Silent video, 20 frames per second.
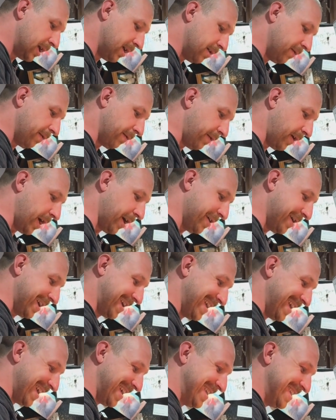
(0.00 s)
Very
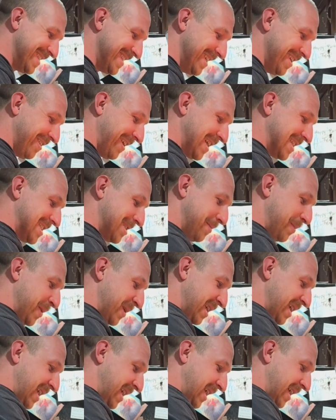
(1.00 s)
easy
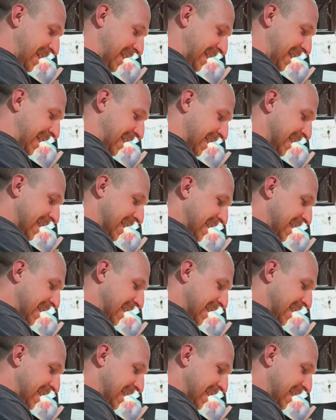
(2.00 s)
recipe.